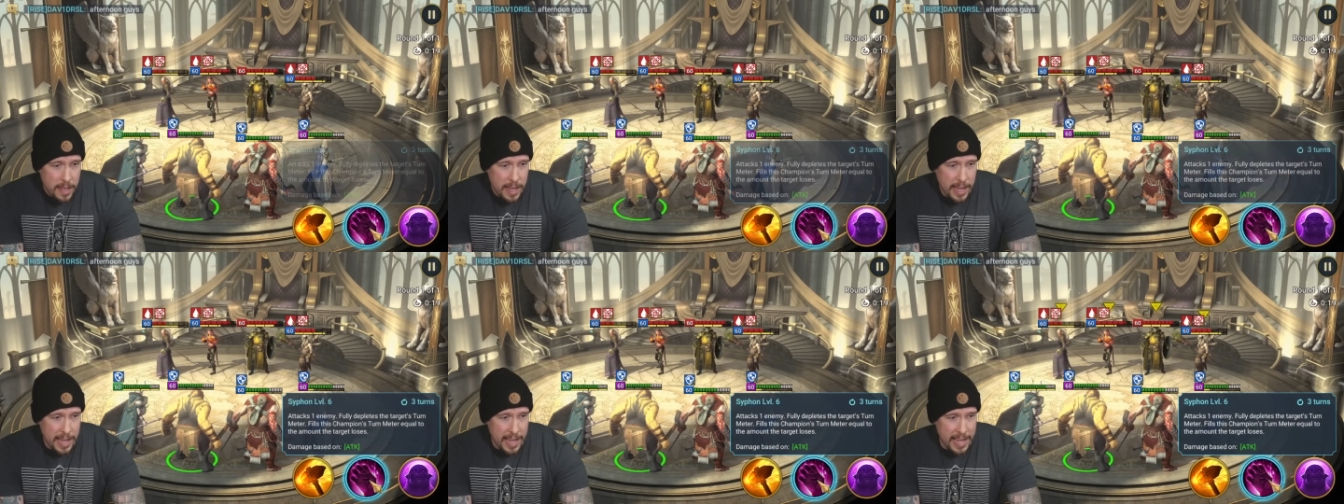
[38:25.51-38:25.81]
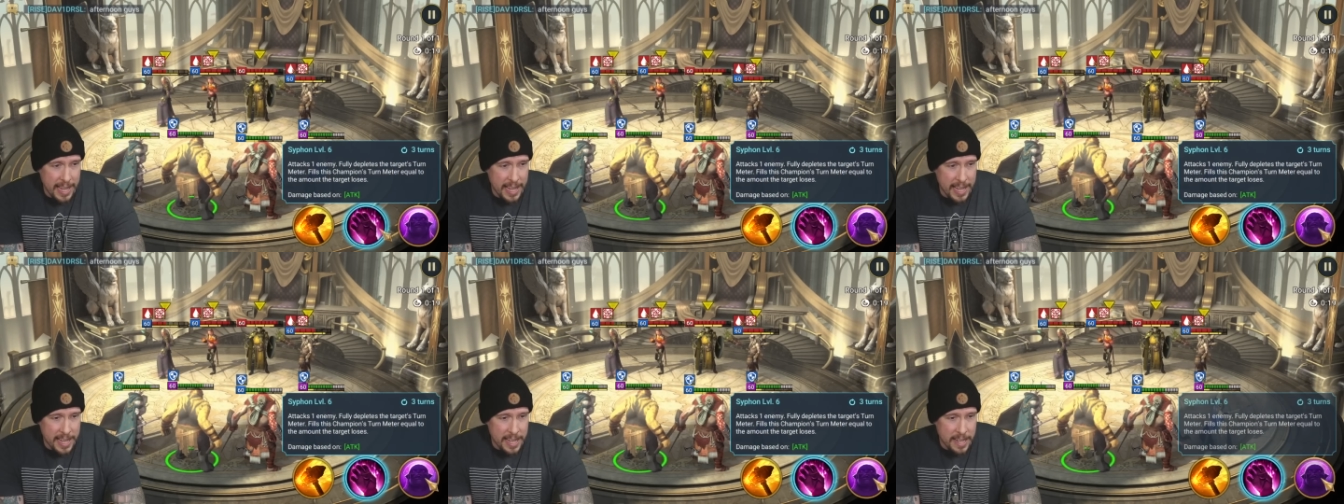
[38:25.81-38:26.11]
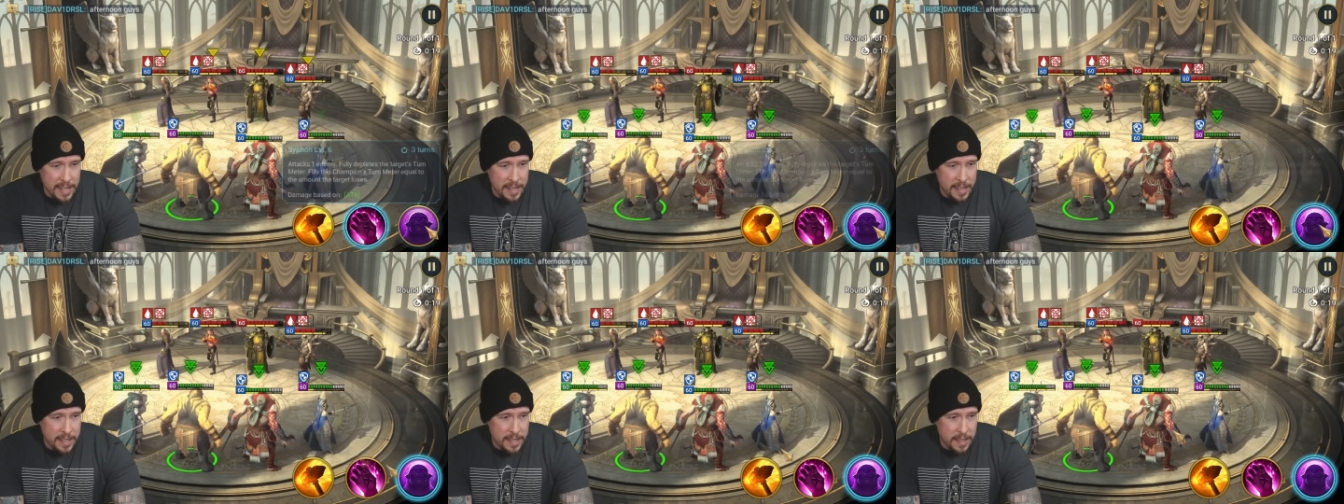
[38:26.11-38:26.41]

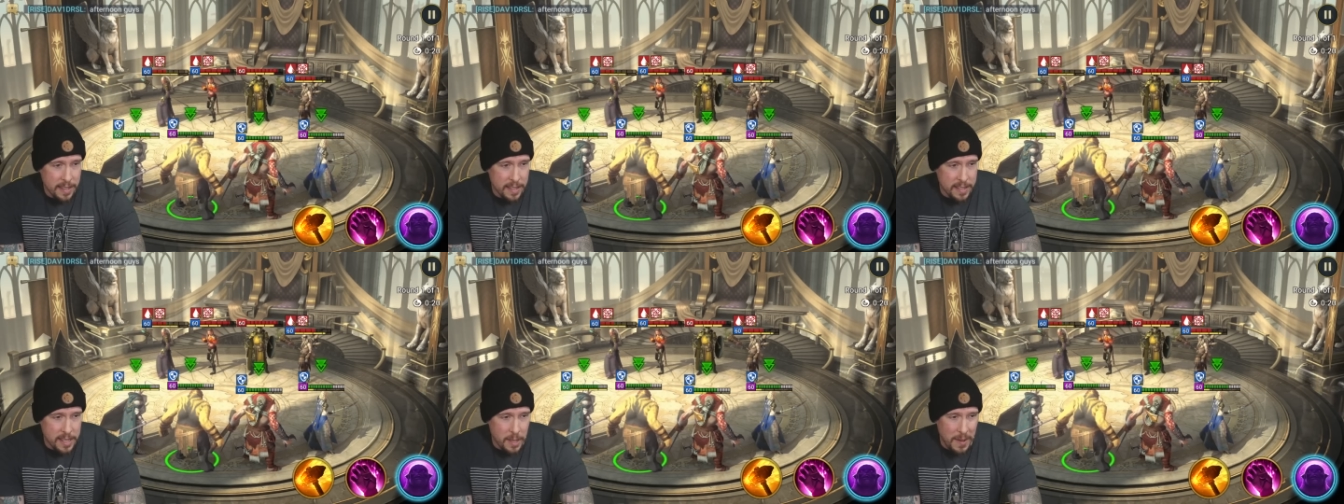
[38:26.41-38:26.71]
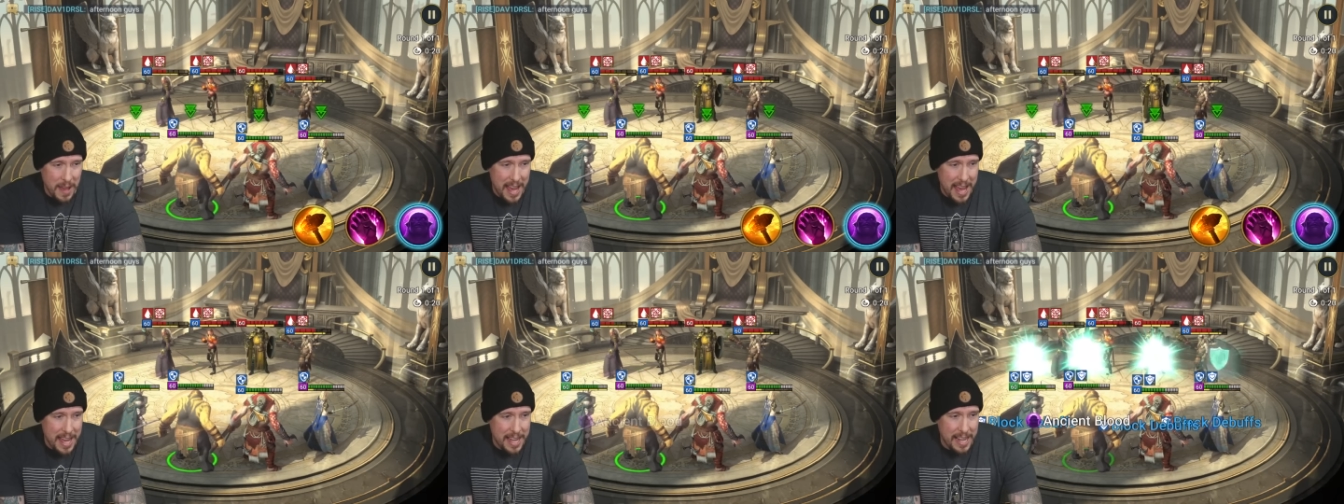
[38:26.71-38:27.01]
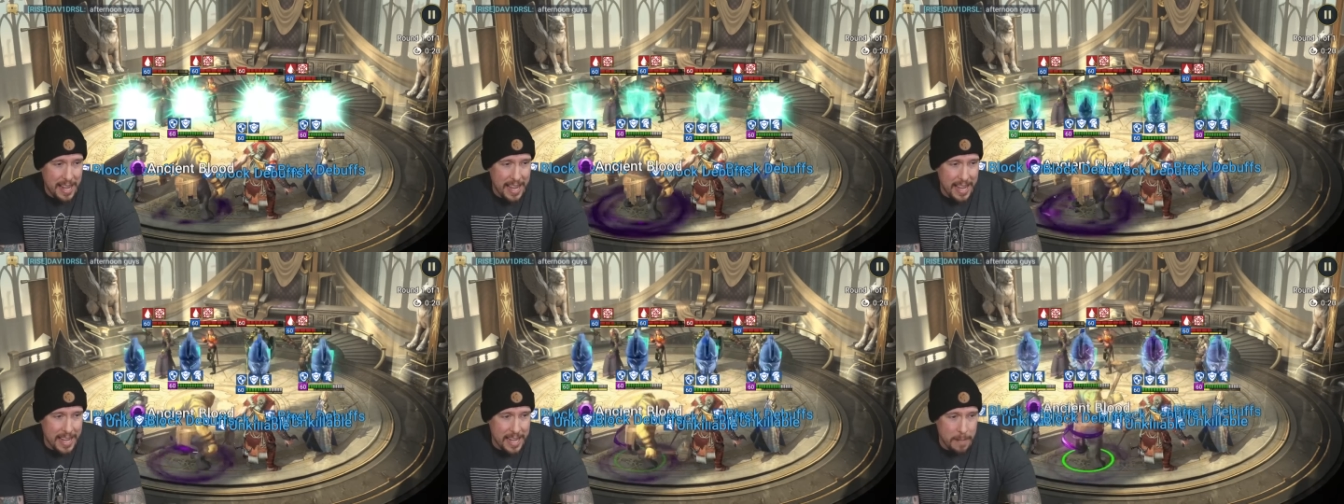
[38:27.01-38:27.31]
And let's go
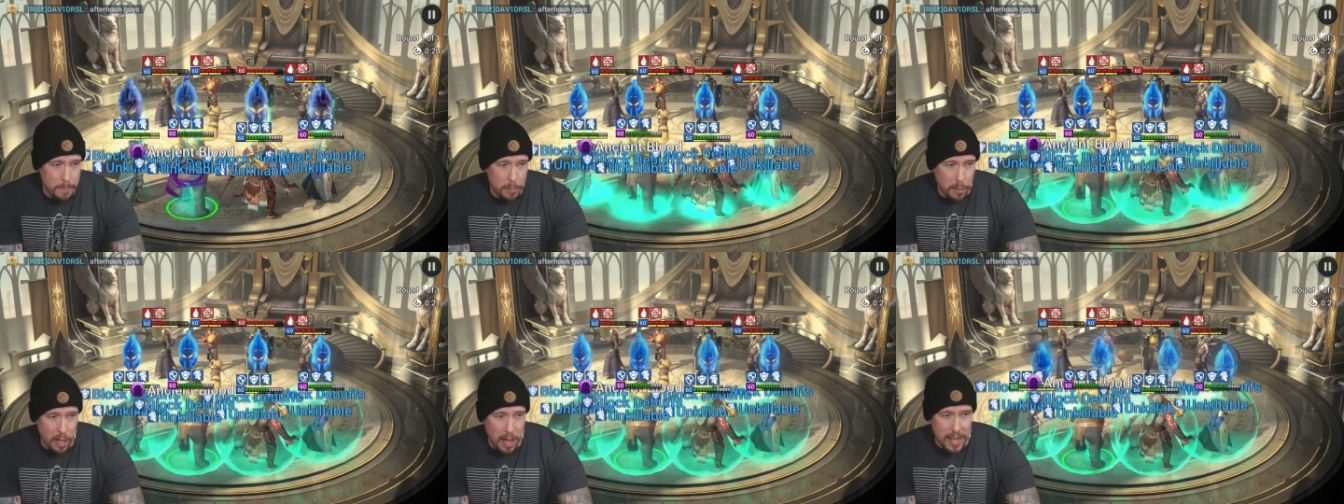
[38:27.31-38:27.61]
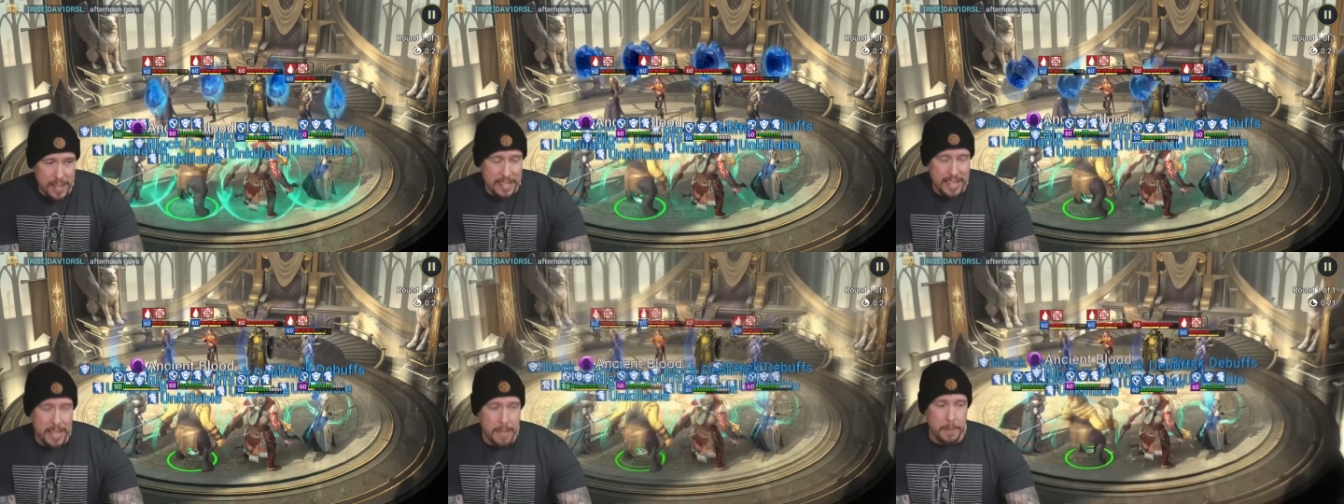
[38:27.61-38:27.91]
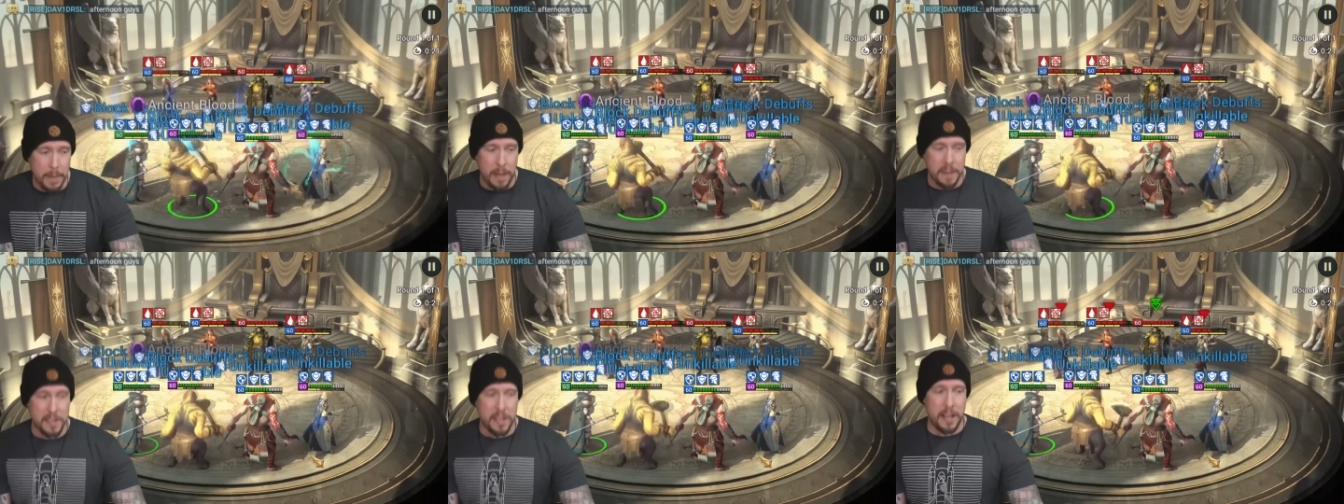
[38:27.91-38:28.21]
ahead and block
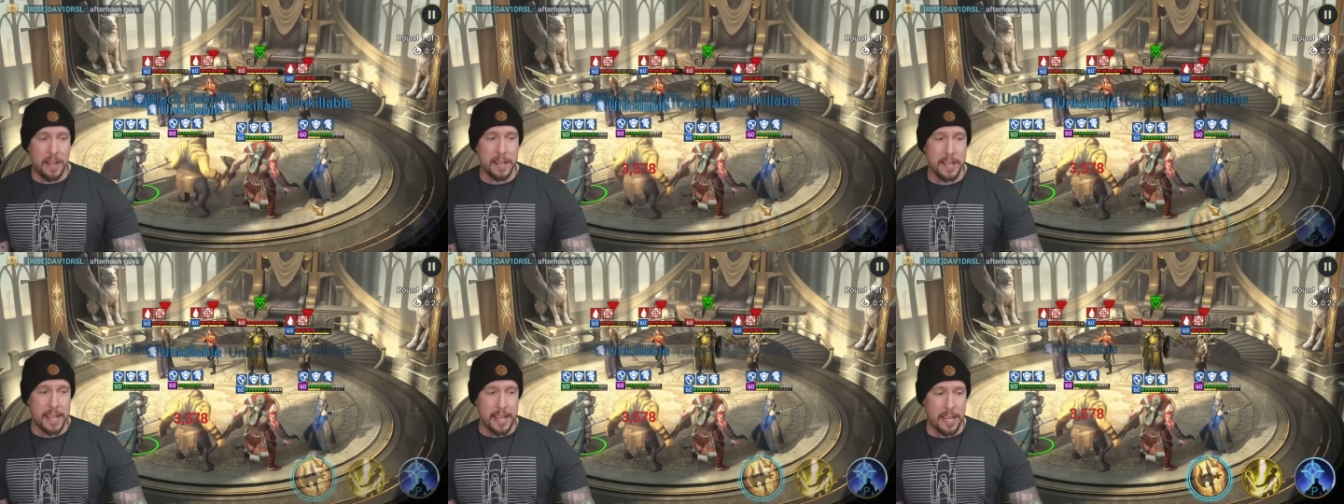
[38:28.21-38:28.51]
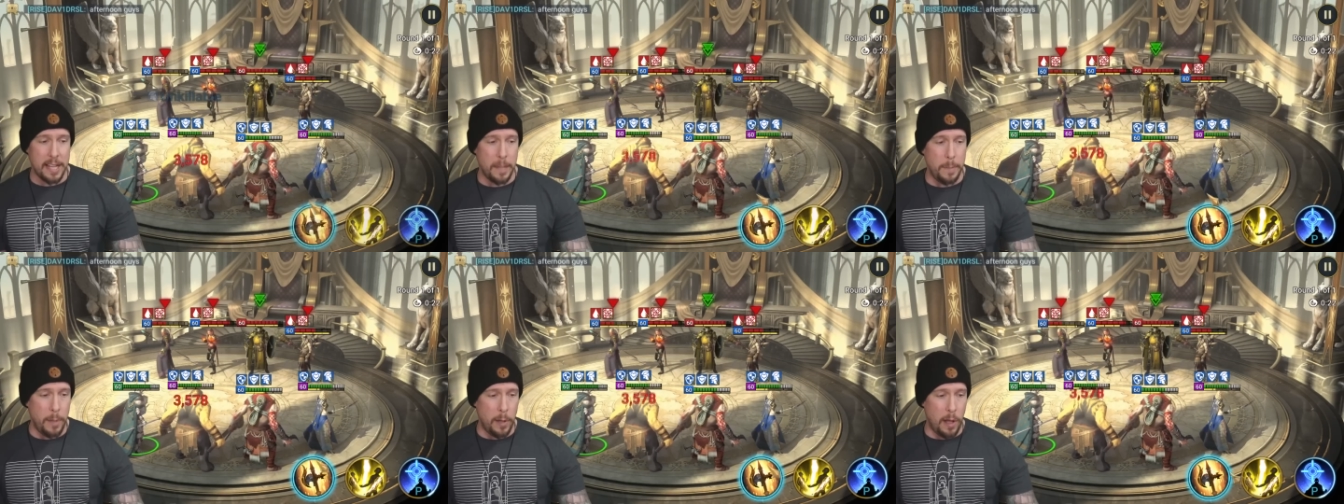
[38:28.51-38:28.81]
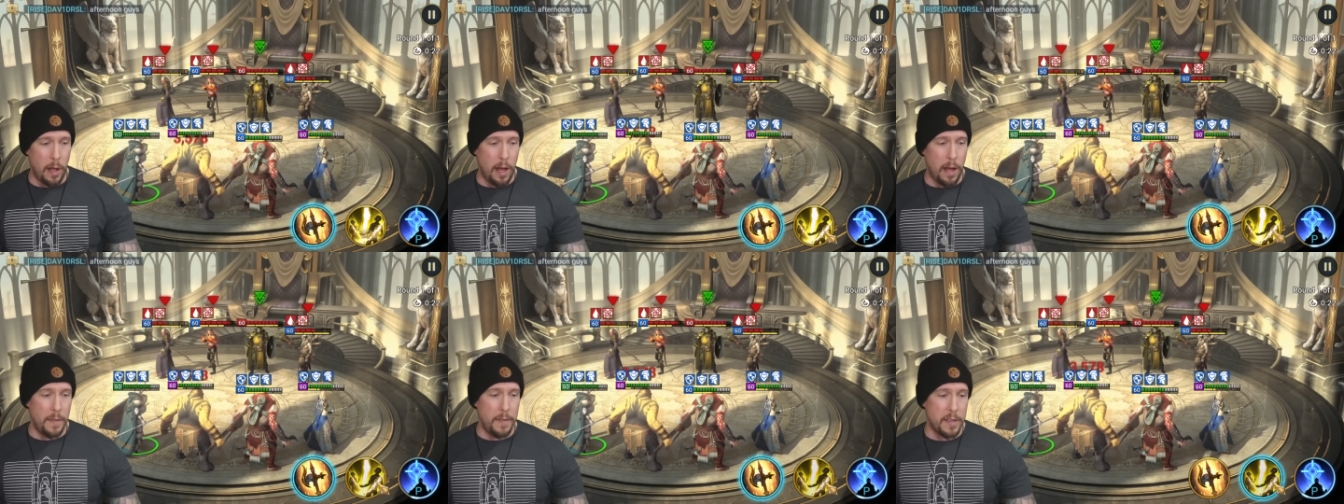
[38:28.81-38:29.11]
debuffs,
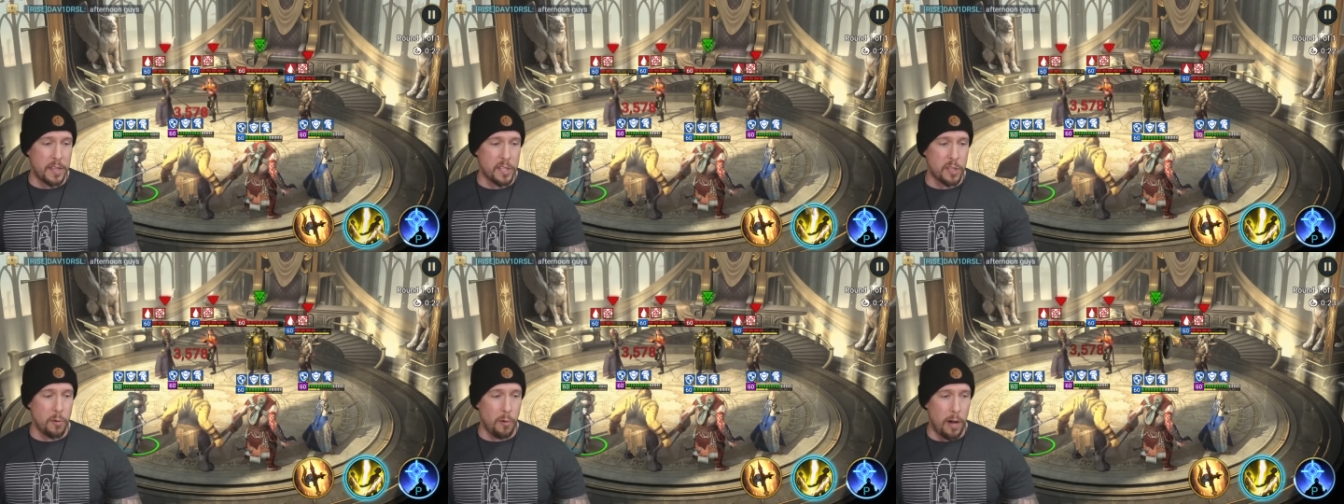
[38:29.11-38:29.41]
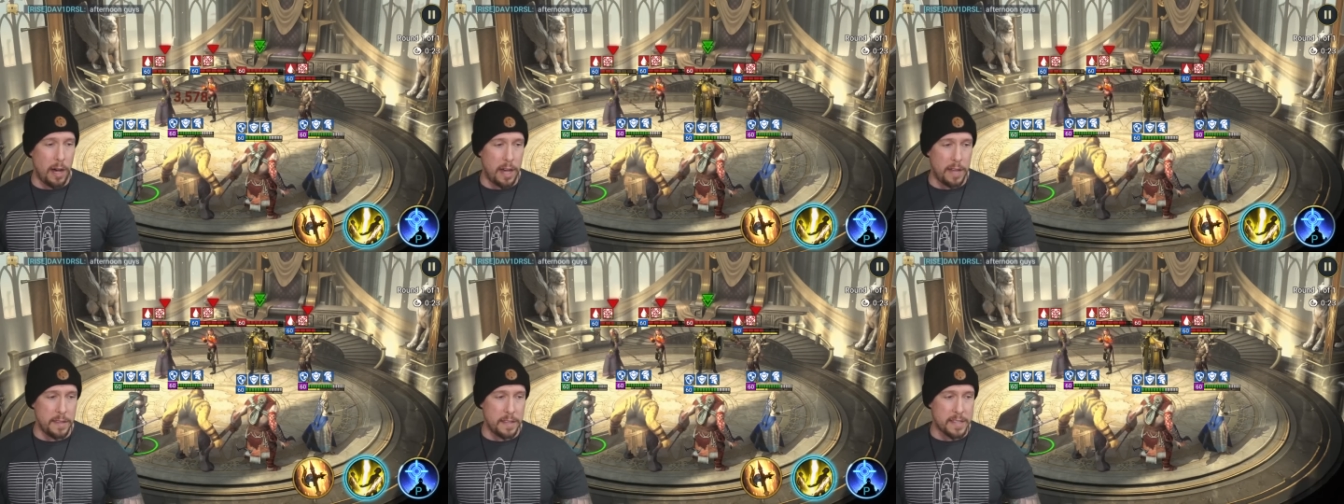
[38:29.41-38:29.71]
unkillable on the squad.